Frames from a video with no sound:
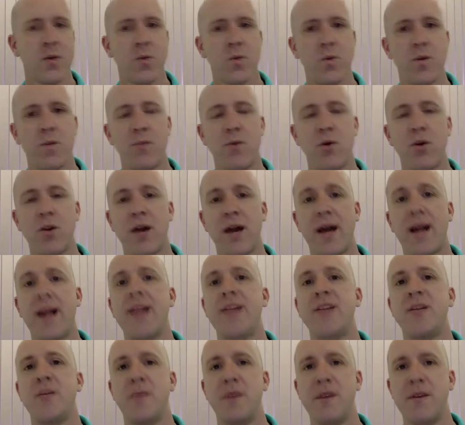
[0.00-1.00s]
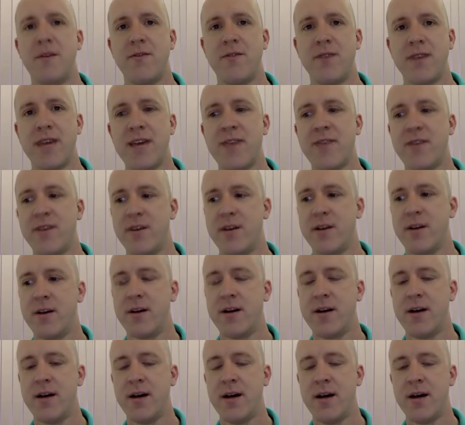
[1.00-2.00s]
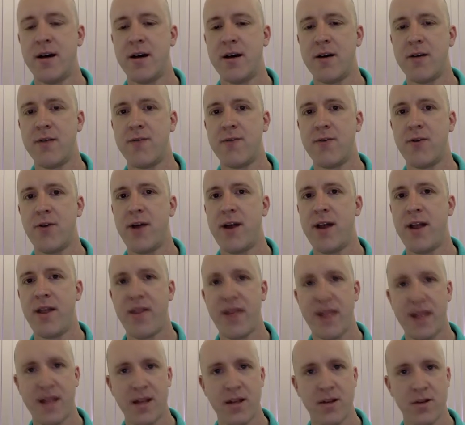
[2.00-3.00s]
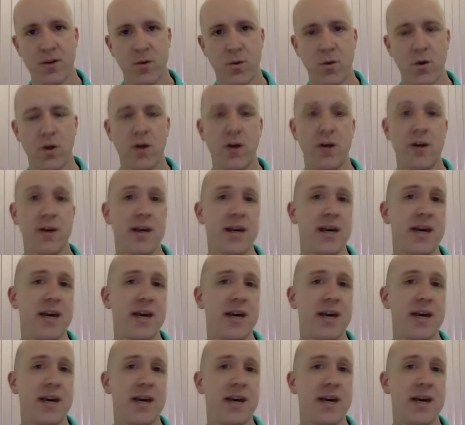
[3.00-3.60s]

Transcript: we're more likely to be forgiven uh, for anything that doesn't work.